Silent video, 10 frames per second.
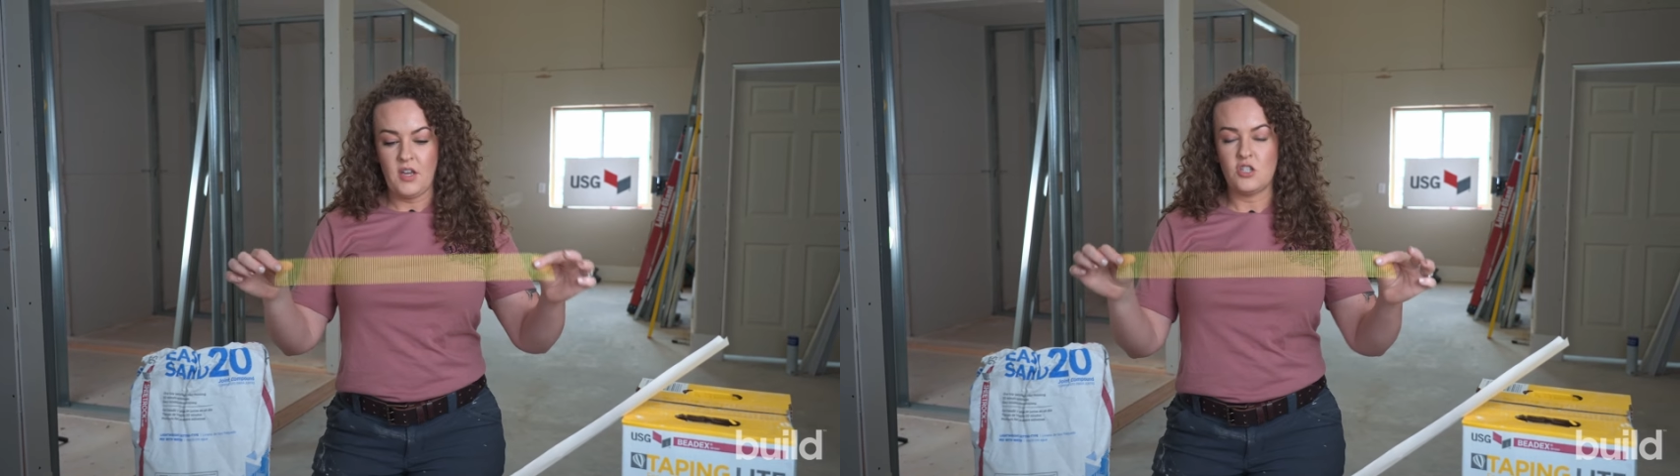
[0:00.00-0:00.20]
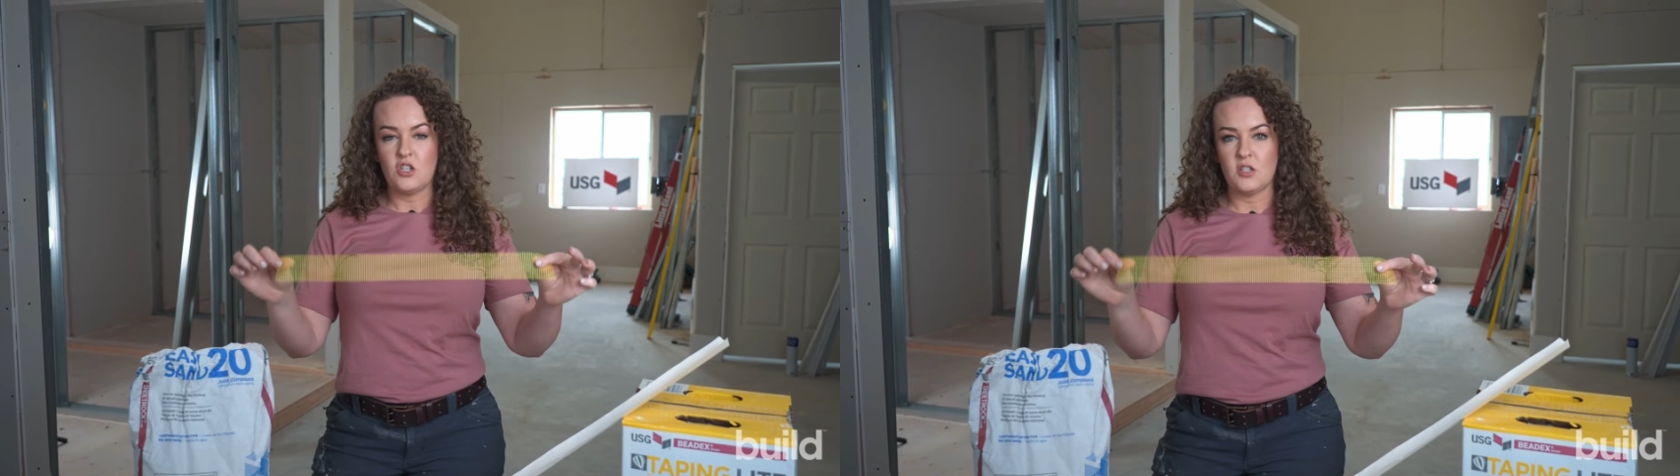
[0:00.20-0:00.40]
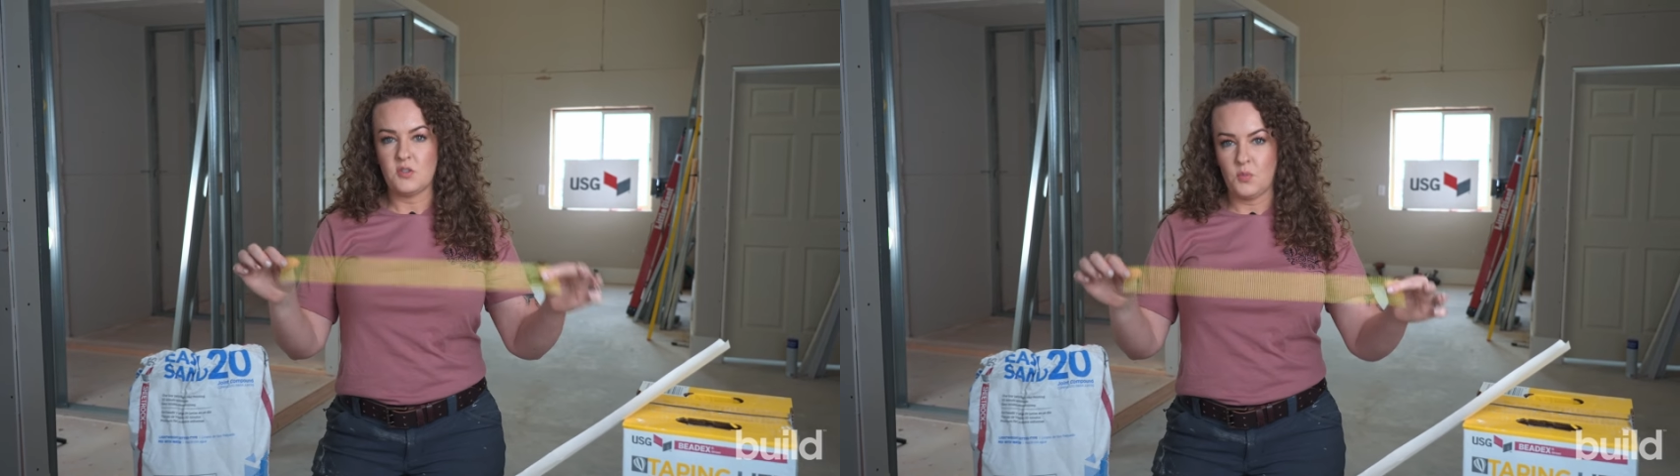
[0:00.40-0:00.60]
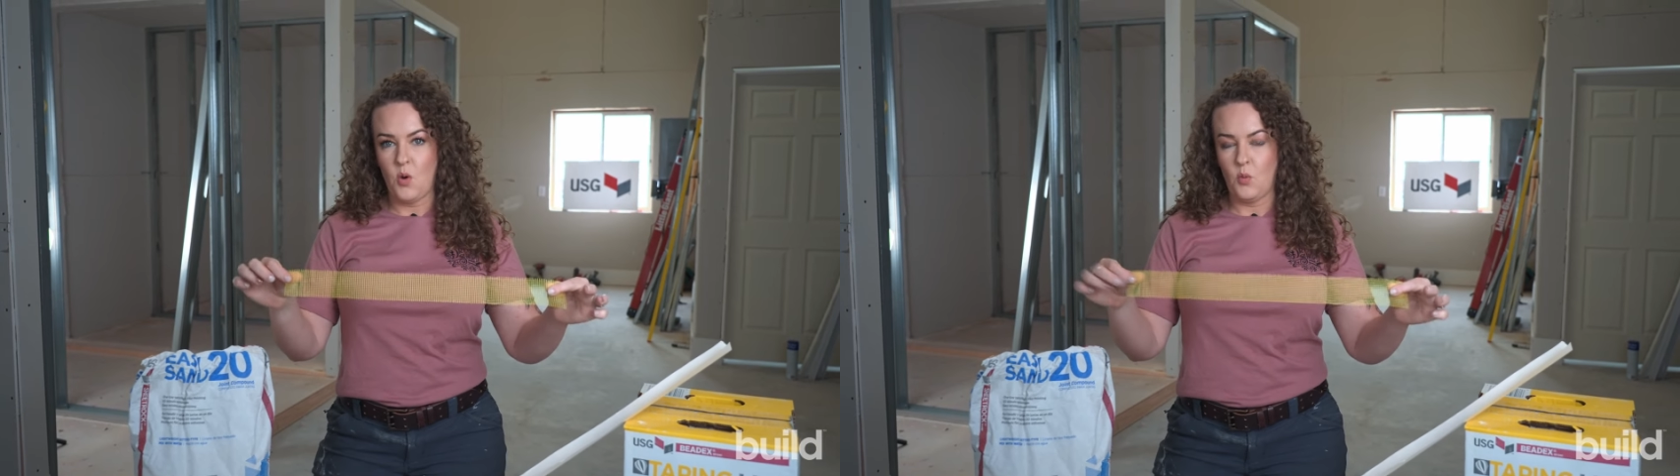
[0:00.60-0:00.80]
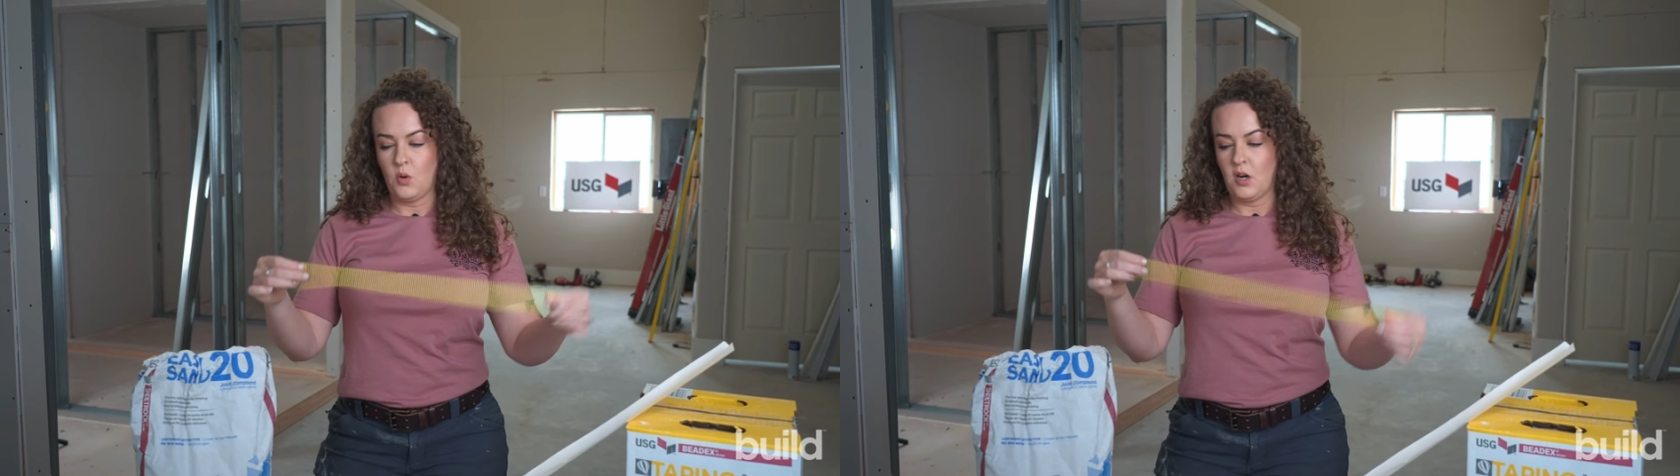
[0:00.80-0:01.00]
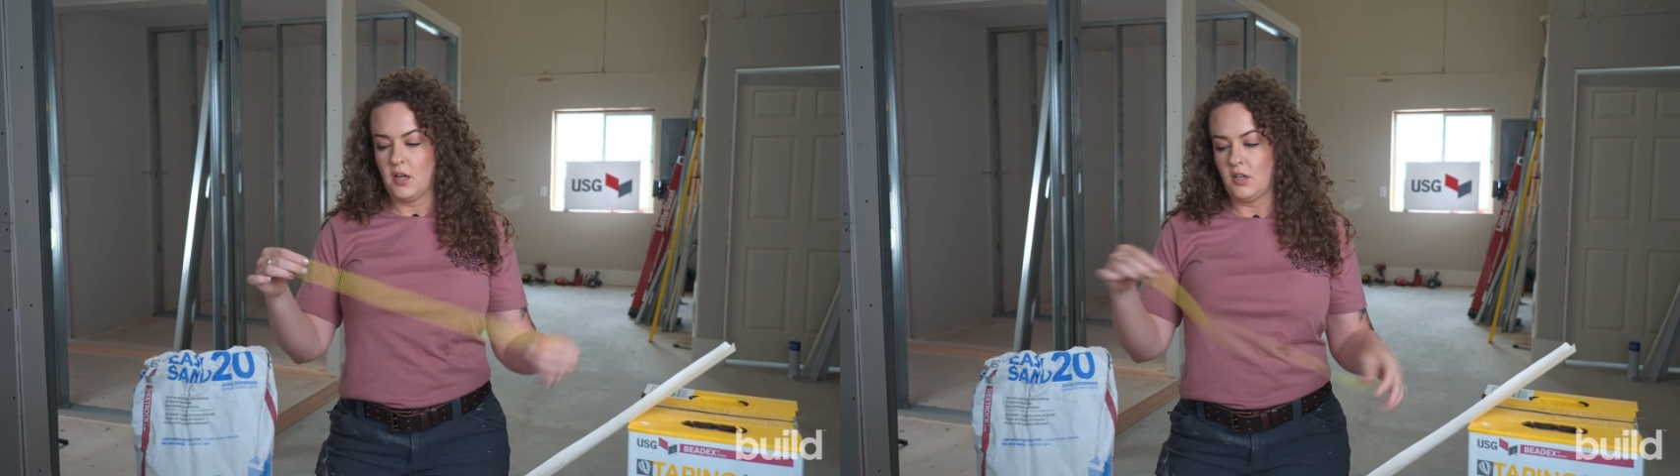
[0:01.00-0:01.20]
It just won't work.